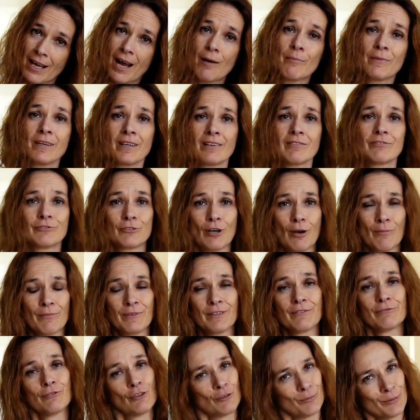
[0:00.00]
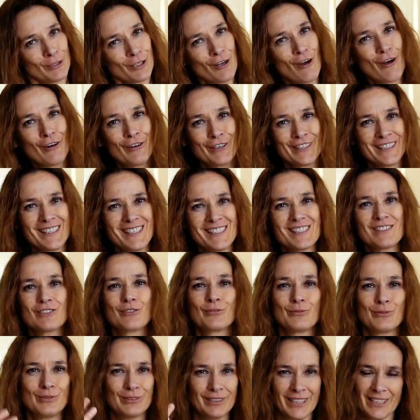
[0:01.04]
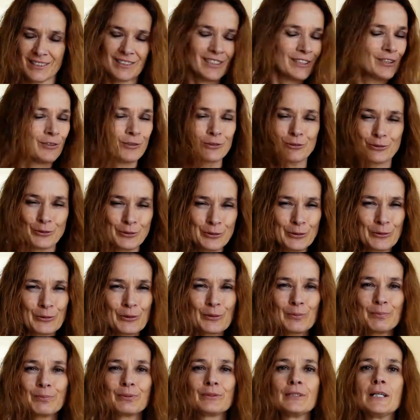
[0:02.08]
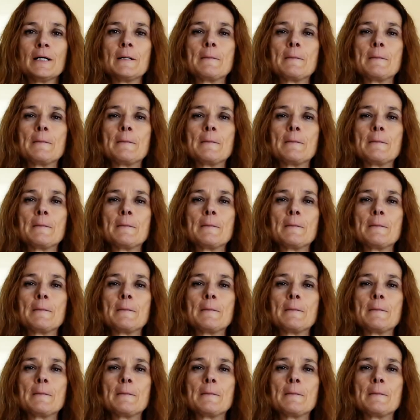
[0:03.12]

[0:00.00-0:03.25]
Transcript: coming from the former colonies to Italy or to Europe.